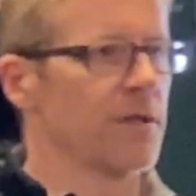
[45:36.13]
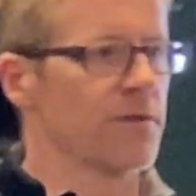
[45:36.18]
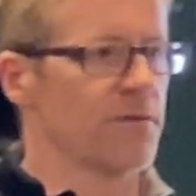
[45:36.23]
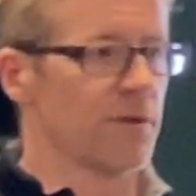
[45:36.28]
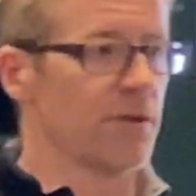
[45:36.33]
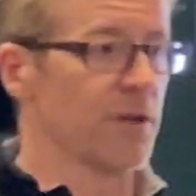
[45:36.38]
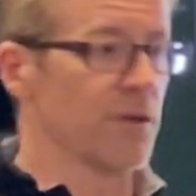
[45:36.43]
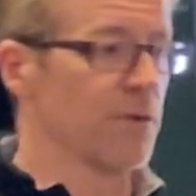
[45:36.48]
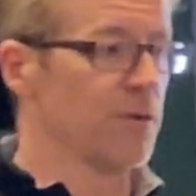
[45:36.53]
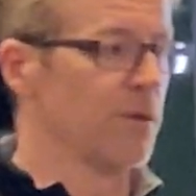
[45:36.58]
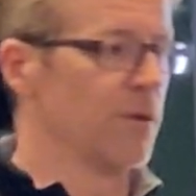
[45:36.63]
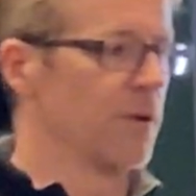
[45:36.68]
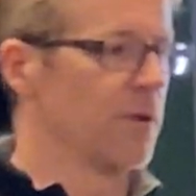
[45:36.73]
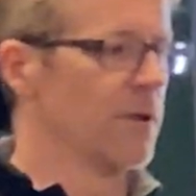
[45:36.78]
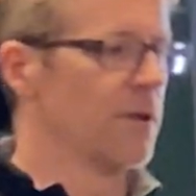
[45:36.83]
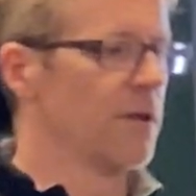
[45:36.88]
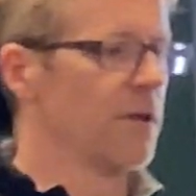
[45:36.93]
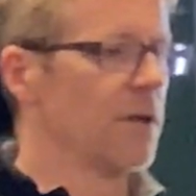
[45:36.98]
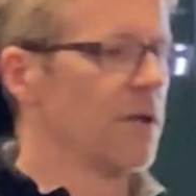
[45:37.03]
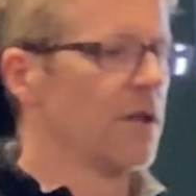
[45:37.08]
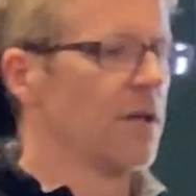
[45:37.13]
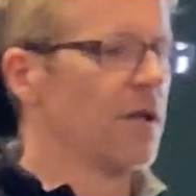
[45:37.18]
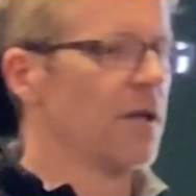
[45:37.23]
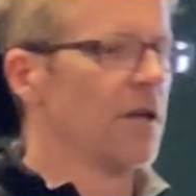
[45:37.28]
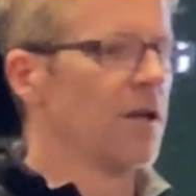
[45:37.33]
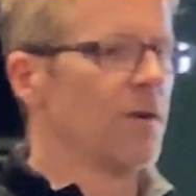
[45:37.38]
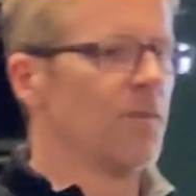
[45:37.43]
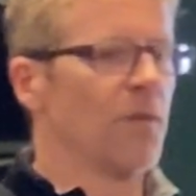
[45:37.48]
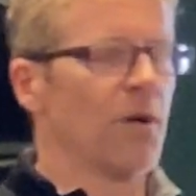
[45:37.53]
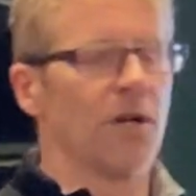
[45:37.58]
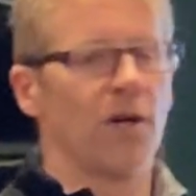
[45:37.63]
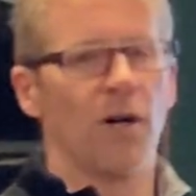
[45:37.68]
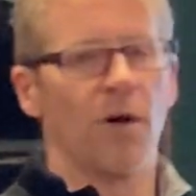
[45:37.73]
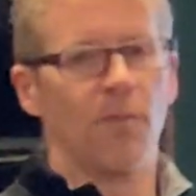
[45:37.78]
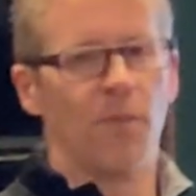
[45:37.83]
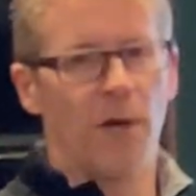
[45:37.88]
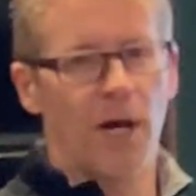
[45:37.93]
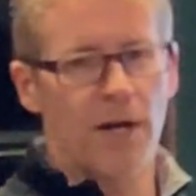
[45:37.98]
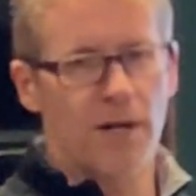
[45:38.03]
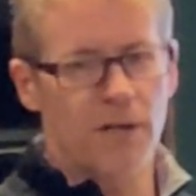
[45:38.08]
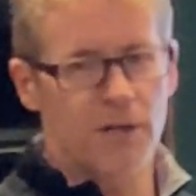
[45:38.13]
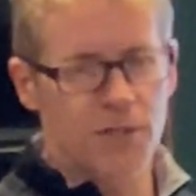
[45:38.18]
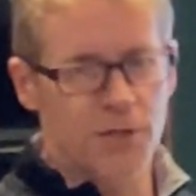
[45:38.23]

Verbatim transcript: It's really cool. Ooh. But a better